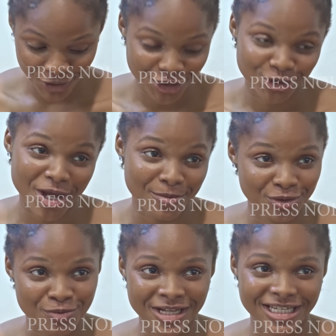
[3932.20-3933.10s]
want you to help me
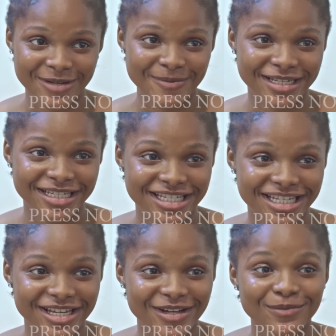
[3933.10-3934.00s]
with my assignments.
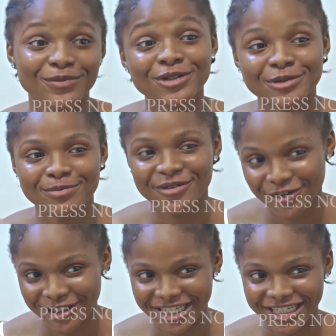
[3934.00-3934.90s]
But
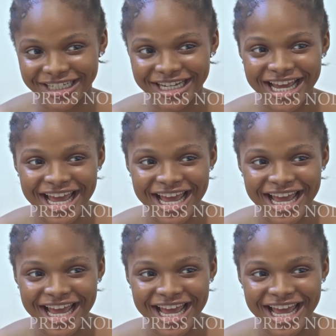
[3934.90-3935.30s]
before then,